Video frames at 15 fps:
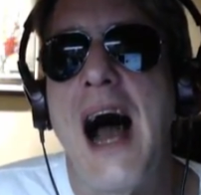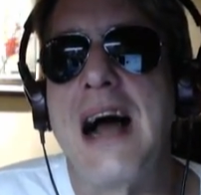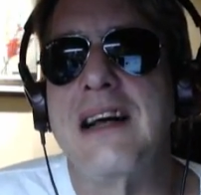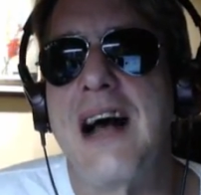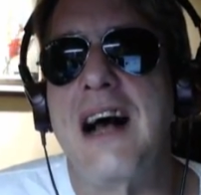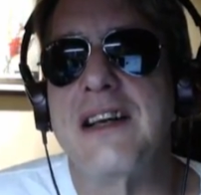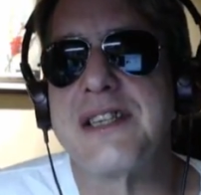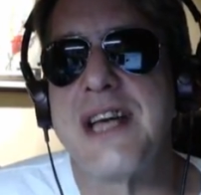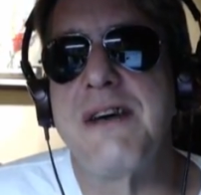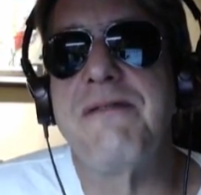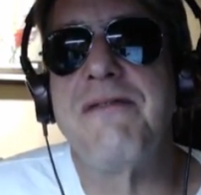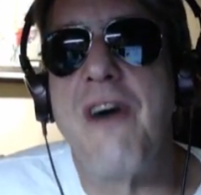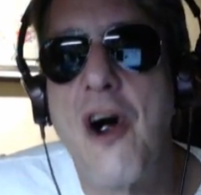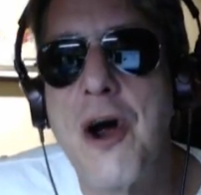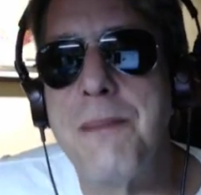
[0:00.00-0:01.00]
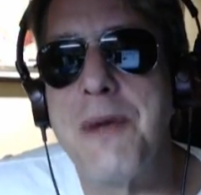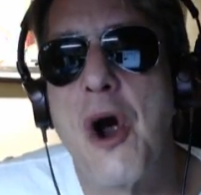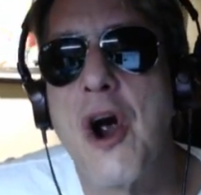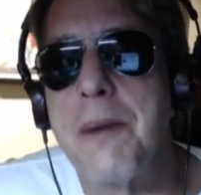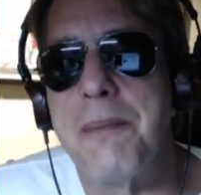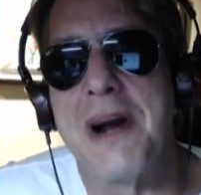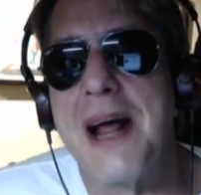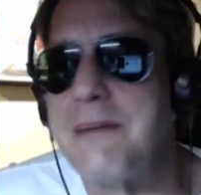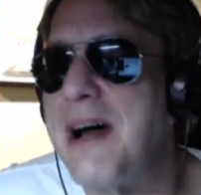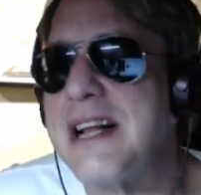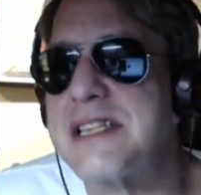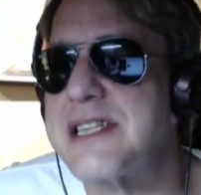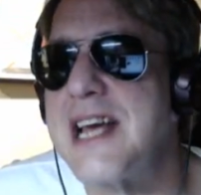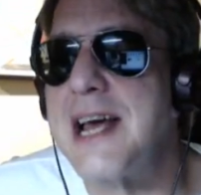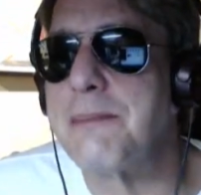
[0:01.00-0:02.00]
I'll say farmyard, but I'm
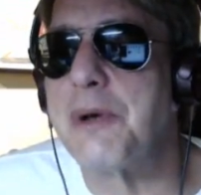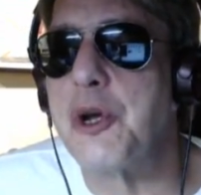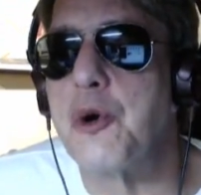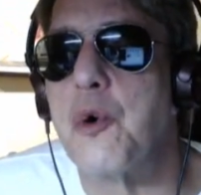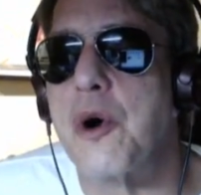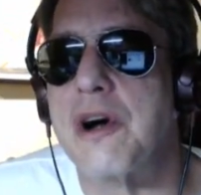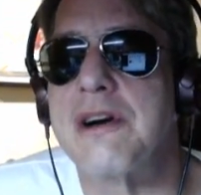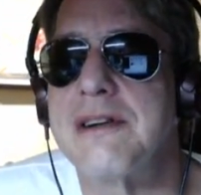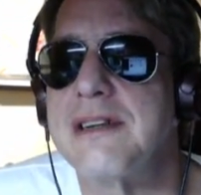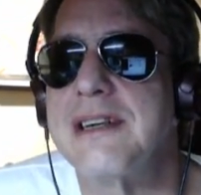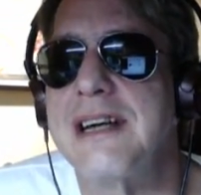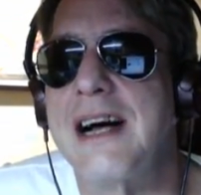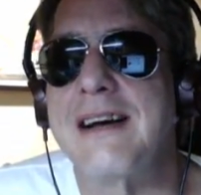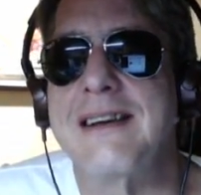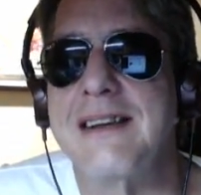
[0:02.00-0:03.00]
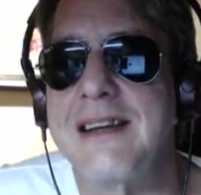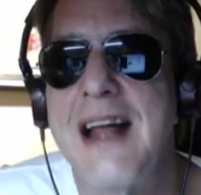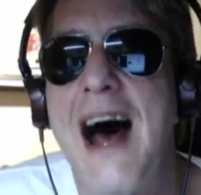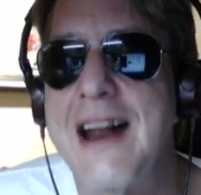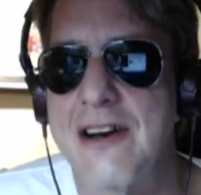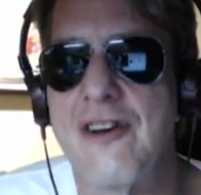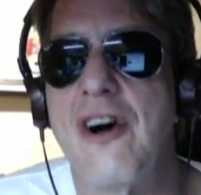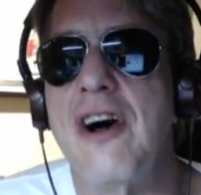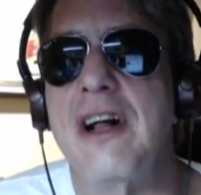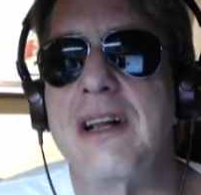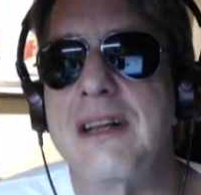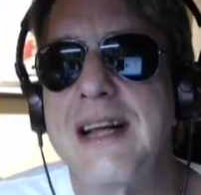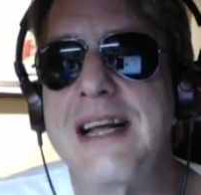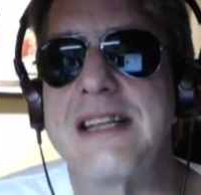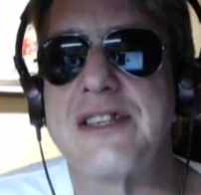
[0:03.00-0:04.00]
not saying manure. Not at
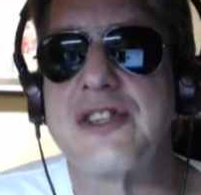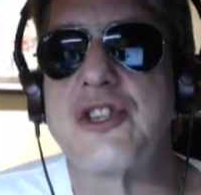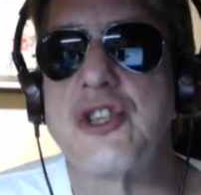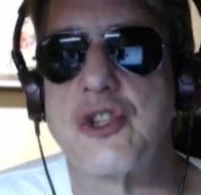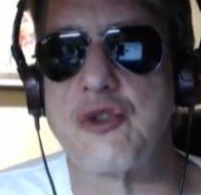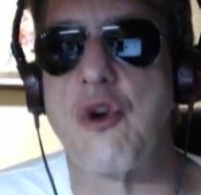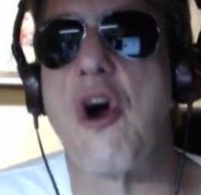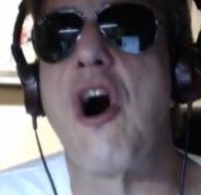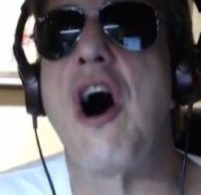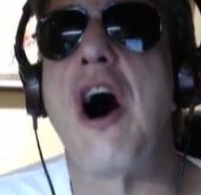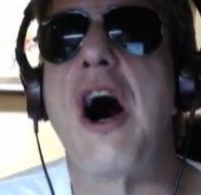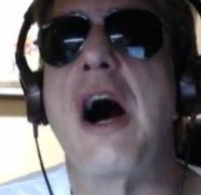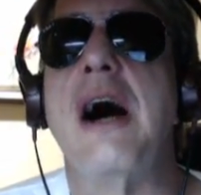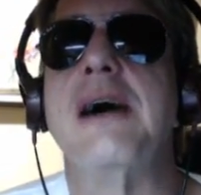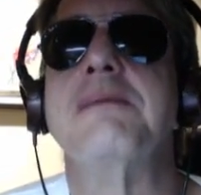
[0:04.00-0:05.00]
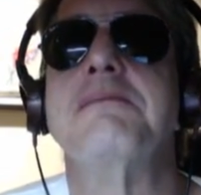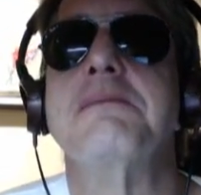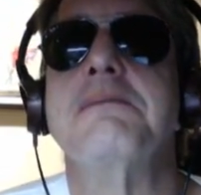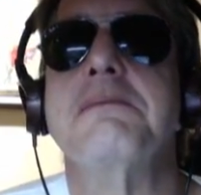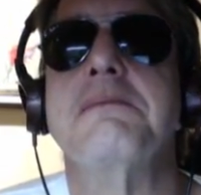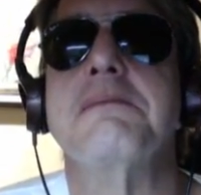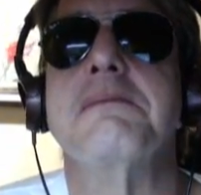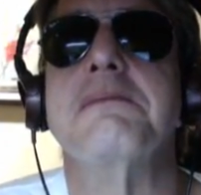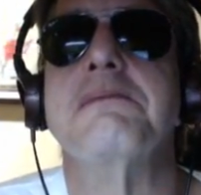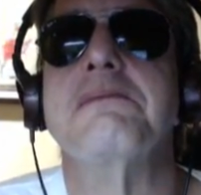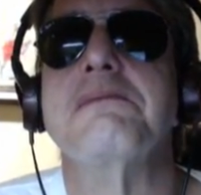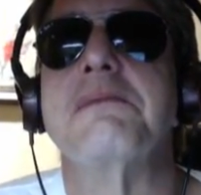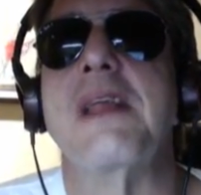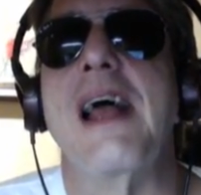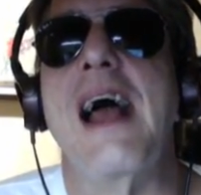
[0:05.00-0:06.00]
all. It's straw
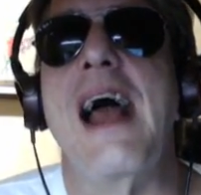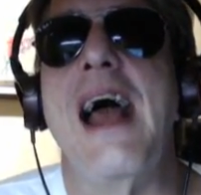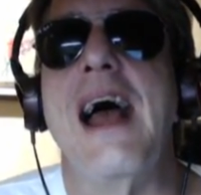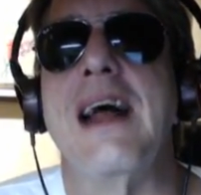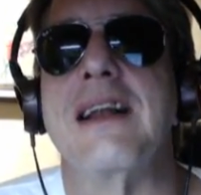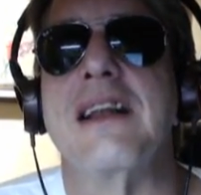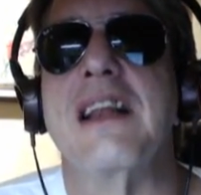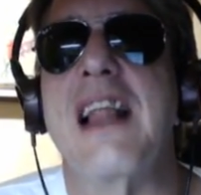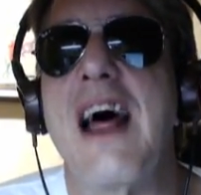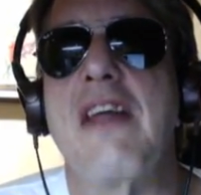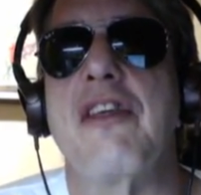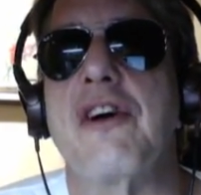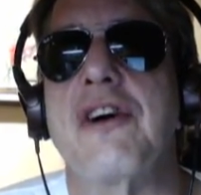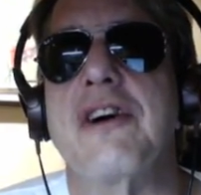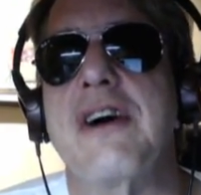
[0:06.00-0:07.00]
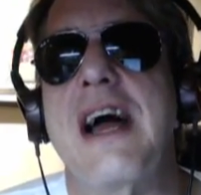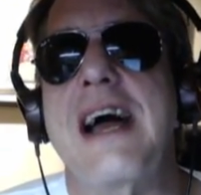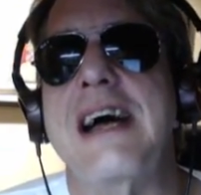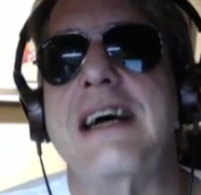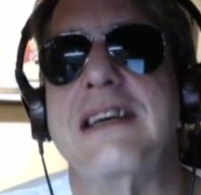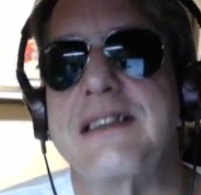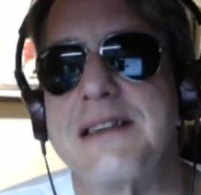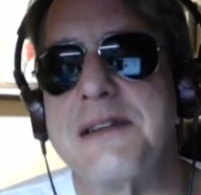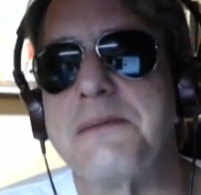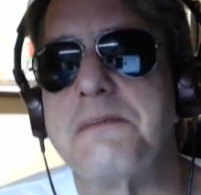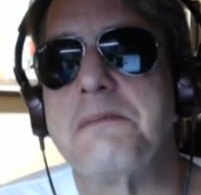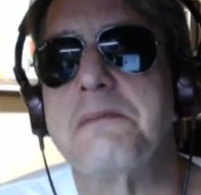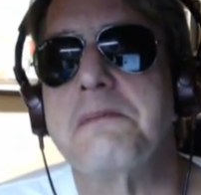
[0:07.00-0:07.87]
and leather and,